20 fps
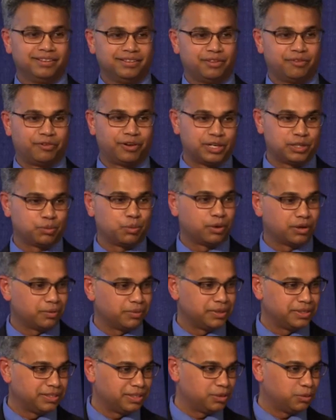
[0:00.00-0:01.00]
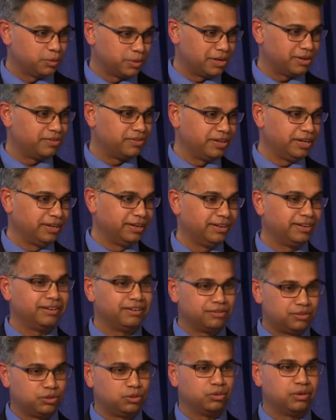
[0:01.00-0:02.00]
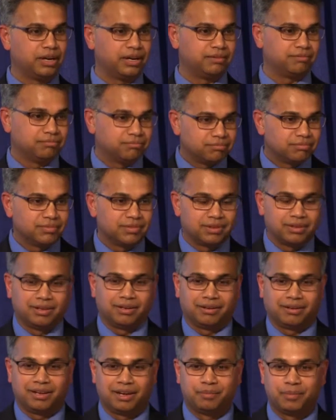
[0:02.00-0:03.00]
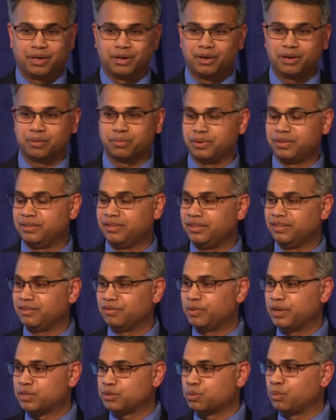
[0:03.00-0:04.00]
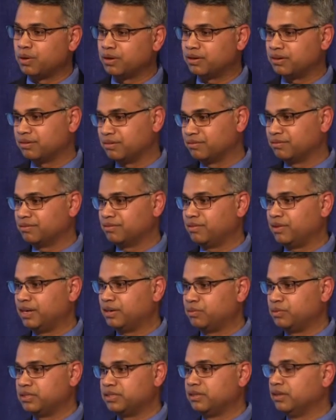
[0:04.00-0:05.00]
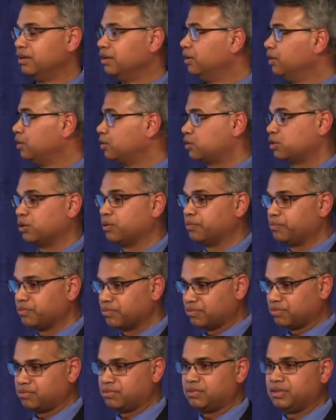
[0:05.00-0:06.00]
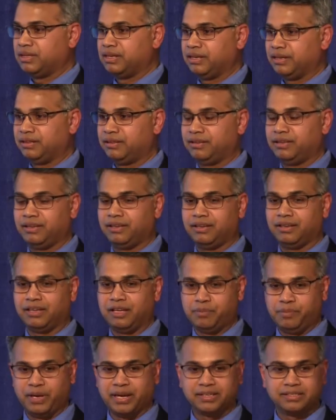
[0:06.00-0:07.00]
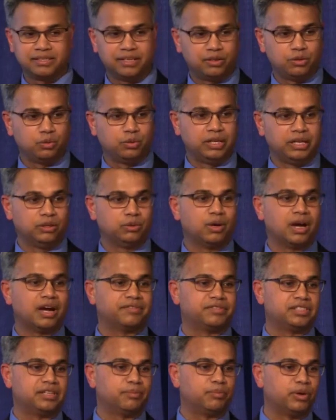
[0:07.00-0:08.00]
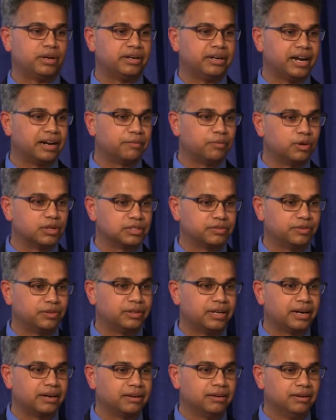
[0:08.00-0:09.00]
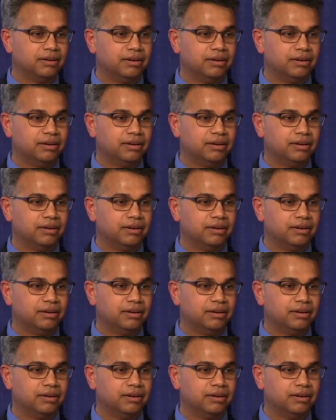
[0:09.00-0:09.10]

the freshwater, which is we are drinking, to get uh, come along with the wastewater, right? Which is, so the, the EPA said you need to have separate networks for that.